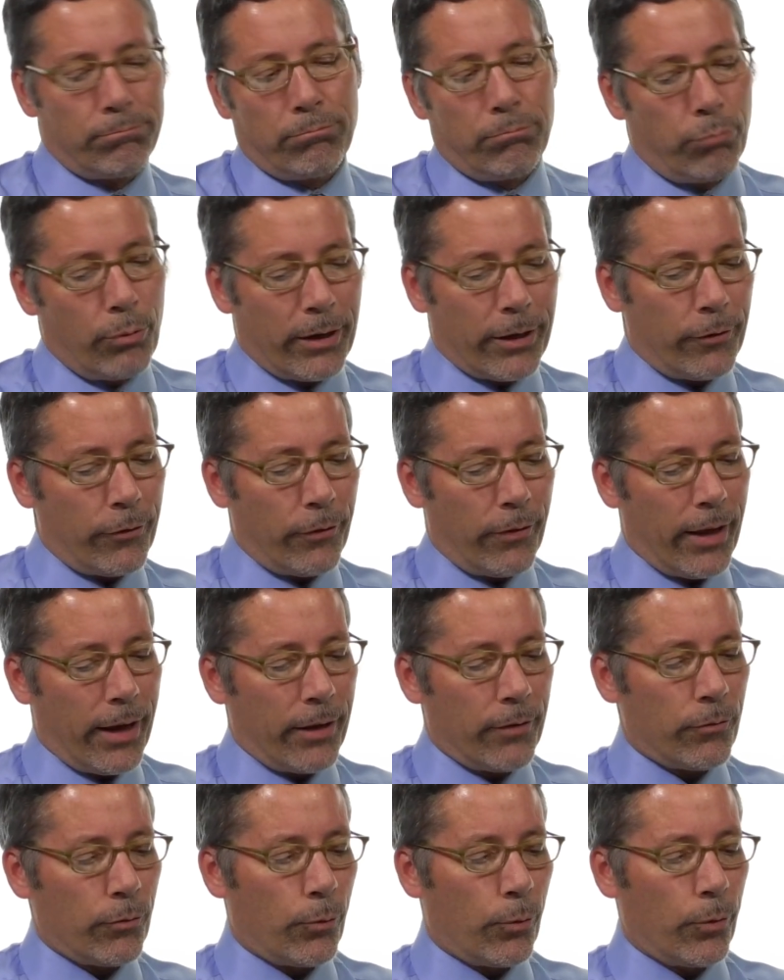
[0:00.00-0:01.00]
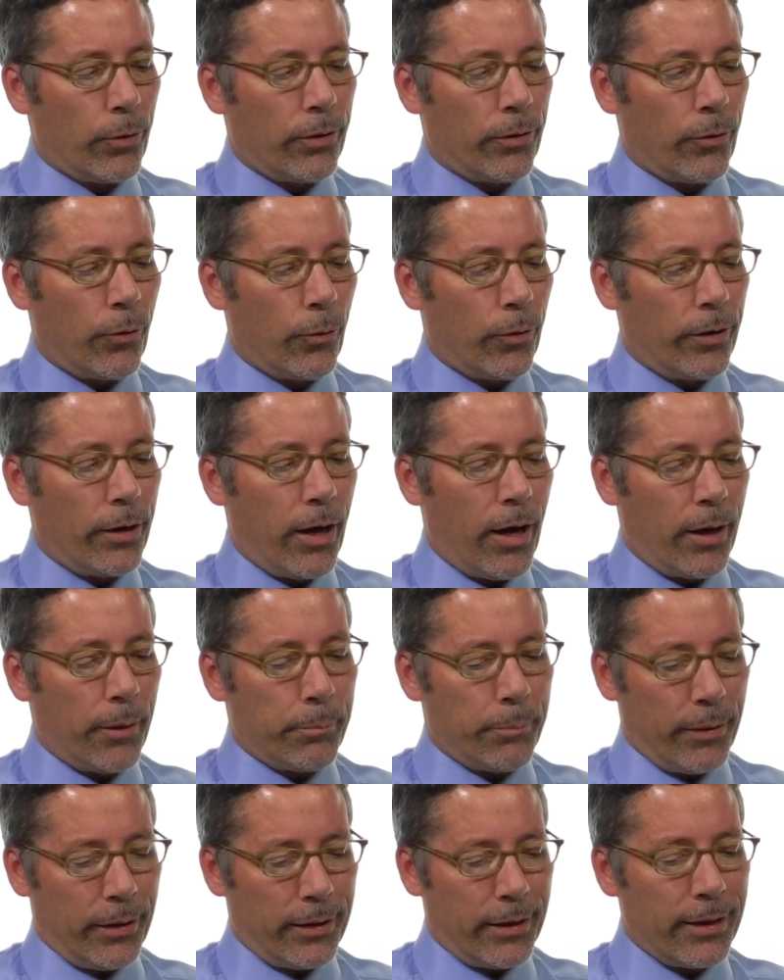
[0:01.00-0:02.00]
We can do that or
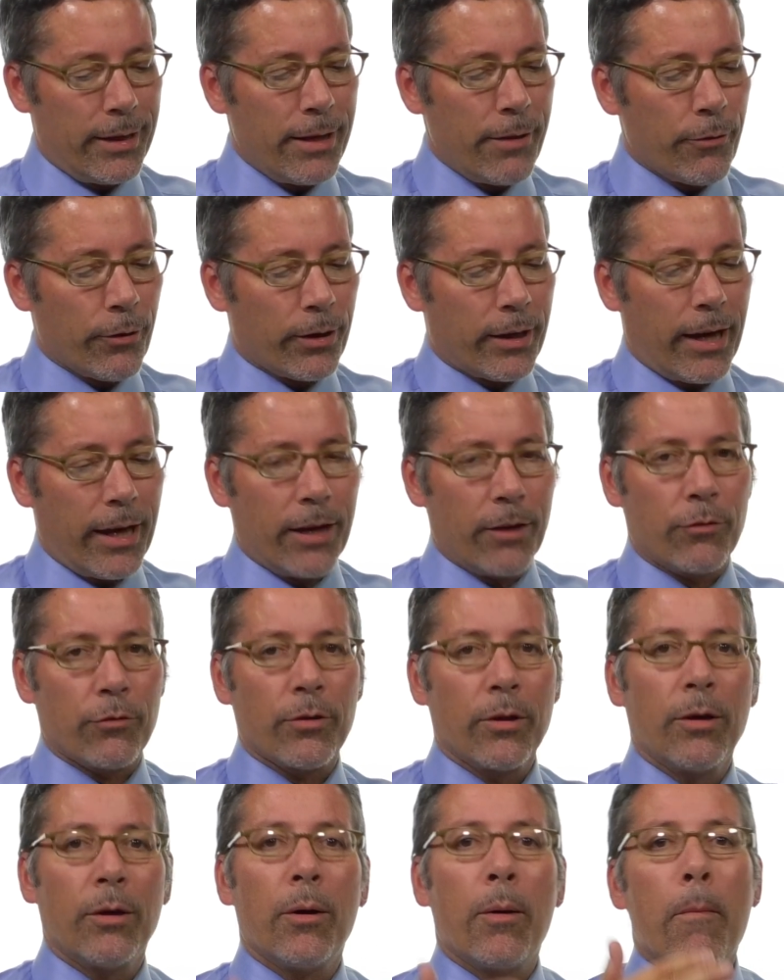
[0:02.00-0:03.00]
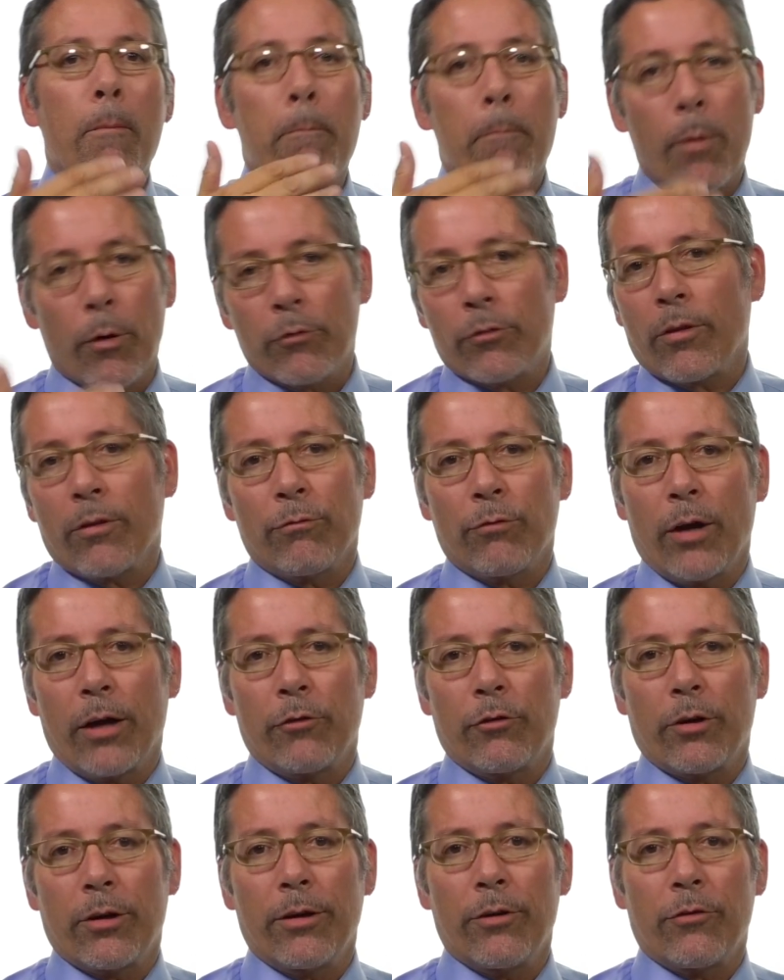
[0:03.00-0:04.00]
not. But in either case, most of the
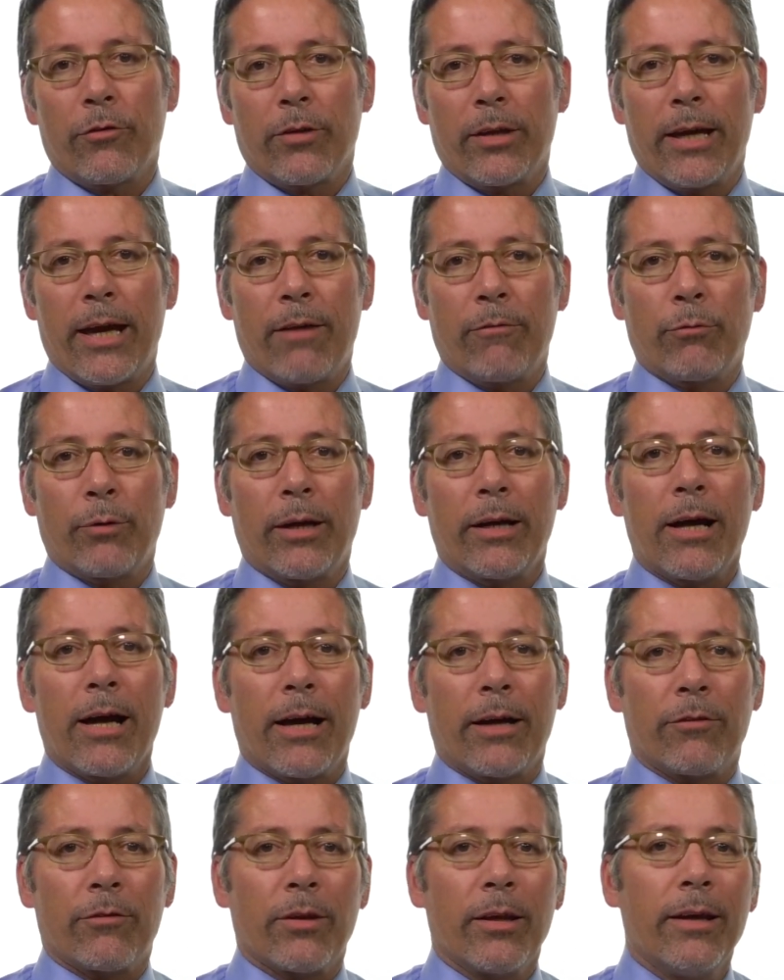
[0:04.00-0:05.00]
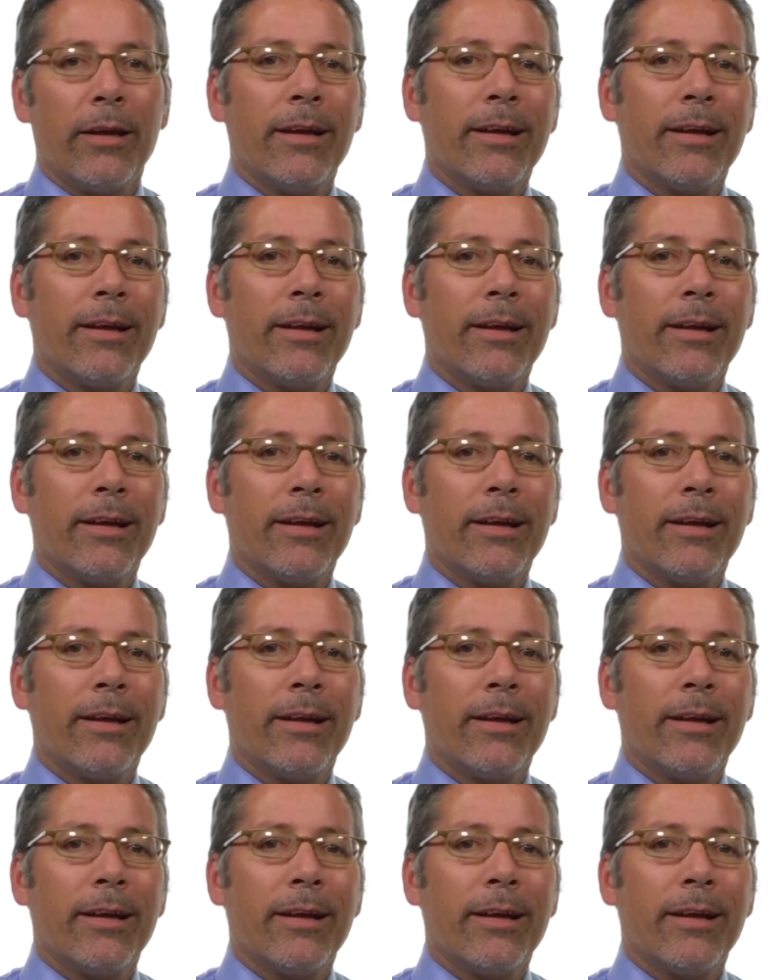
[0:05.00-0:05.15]
flies you're going to see have red eyes.